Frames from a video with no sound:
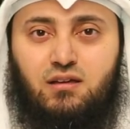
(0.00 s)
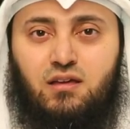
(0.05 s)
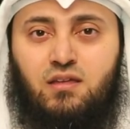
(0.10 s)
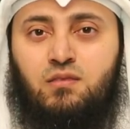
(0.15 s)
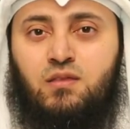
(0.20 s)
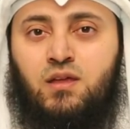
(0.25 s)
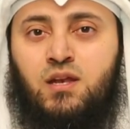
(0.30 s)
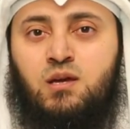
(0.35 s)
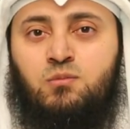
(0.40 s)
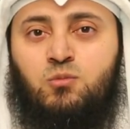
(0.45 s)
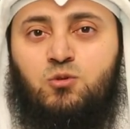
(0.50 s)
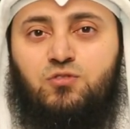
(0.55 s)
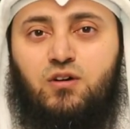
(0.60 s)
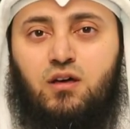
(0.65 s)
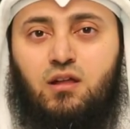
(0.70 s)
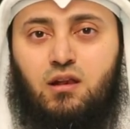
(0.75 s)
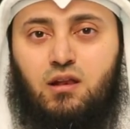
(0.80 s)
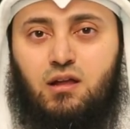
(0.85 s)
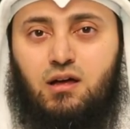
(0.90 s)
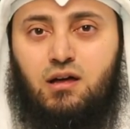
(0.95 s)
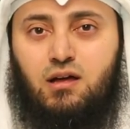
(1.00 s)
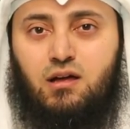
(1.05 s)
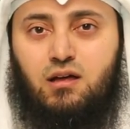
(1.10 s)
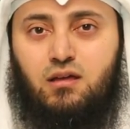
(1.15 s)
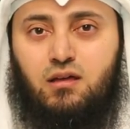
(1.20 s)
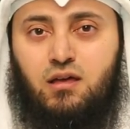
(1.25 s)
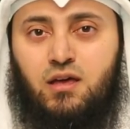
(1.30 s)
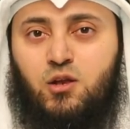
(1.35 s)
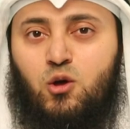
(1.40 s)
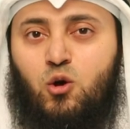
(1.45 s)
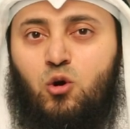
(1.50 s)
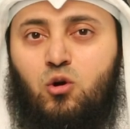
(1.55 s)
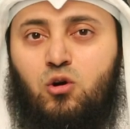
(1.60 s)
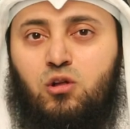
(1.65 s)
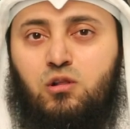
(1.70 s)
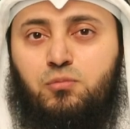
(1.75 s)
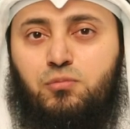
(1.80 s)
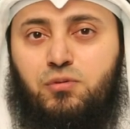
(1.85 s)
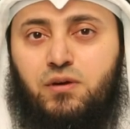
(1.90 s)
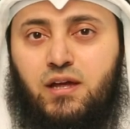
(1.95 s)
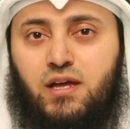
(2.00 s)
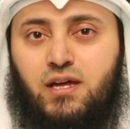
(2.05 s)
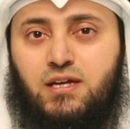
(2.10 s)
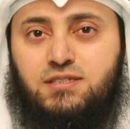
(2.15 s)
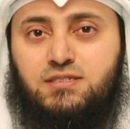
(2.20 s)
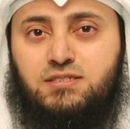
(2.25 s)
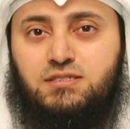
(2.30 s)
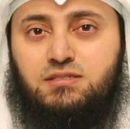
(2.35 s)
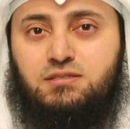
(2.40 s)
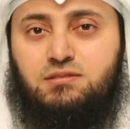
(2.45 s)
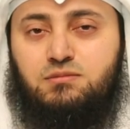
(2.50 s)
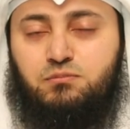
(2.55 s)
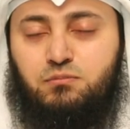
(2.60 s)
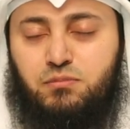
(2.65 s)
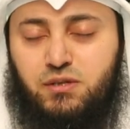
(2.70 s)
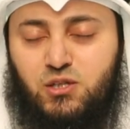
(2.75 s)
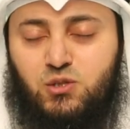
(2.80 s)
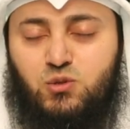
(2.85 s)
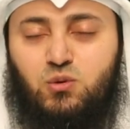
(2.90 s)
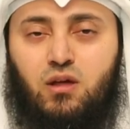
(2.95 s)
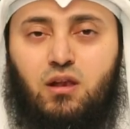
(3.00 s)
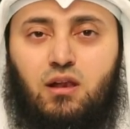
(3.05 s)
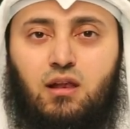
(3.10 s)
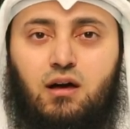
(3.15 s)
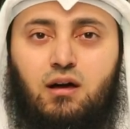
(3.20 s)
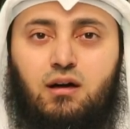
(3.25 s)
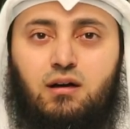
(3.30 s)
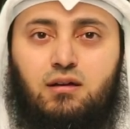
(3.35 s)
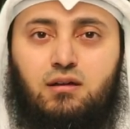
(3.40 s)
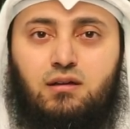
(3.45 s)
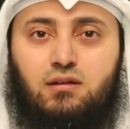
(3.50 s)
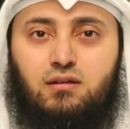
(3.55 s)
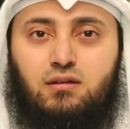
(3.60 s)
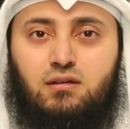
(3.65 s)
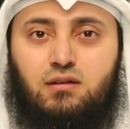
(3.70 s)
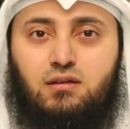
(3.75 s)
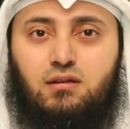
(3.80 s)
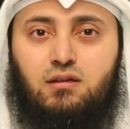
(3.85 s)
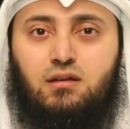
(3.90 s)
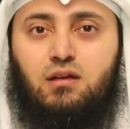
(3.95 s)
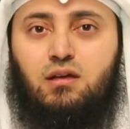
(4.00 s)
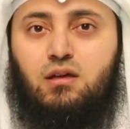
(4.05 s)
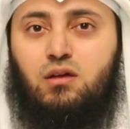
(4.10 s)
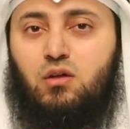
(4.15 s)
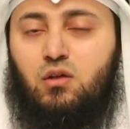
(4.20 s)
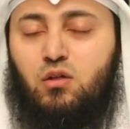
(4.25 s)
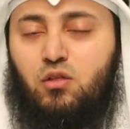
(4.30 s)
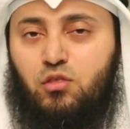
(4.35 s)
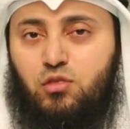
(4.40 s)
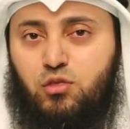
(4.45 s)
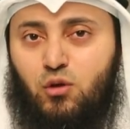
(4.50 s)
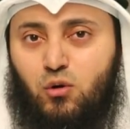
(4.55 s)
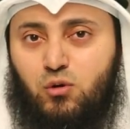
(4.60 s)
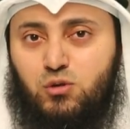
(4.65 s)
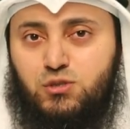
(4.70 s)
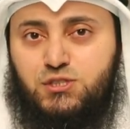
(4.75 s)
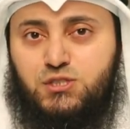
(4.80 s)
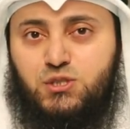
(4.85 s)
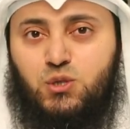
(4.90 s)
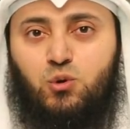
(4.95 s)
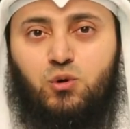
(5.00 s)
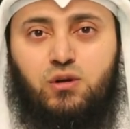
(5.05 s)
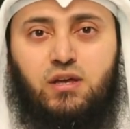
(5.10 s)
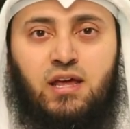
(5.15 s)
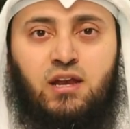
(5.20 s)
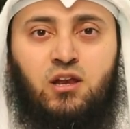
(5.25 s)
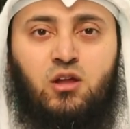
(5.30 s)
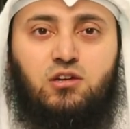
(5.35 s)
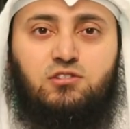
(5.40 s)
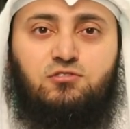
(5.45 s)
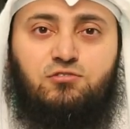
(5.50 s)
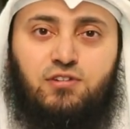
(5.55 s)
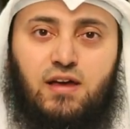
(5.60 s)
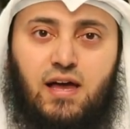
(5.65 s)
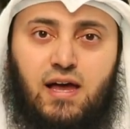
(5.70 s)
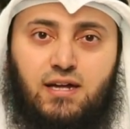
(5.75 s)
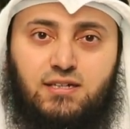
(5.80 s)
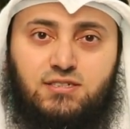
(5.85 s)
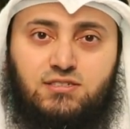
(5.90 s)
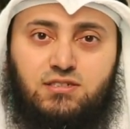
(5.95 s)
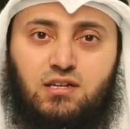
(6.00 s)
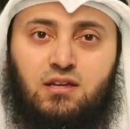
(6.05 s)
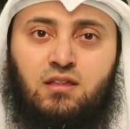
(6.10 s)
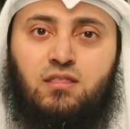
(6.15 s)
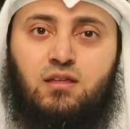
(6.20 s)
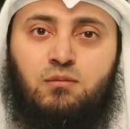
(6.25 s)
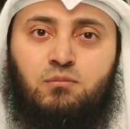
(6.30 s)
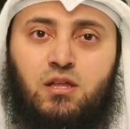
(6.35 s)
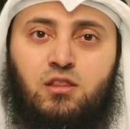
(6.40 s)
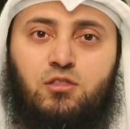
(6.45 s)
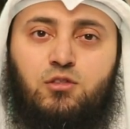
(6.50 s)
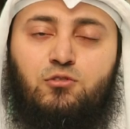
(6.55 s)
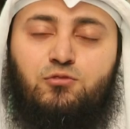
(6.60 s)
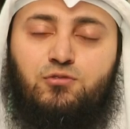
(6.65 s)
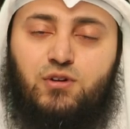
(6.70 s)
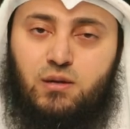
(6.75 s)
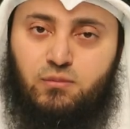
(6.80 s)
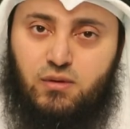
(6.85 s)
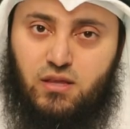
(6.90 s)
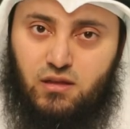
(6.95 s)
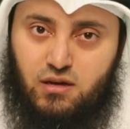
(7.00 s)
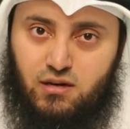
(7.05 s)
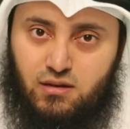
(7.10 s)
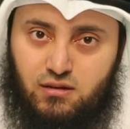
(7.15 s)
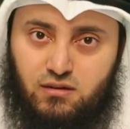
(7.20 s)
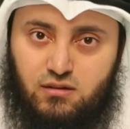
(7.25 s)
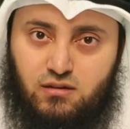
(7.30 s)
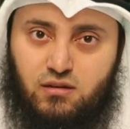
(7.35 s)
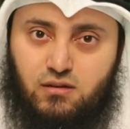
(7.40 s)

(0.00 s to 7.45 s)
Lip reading: In the name of Allah, and all praise be to Allah. Those who cannot fast in the month of Ramadan.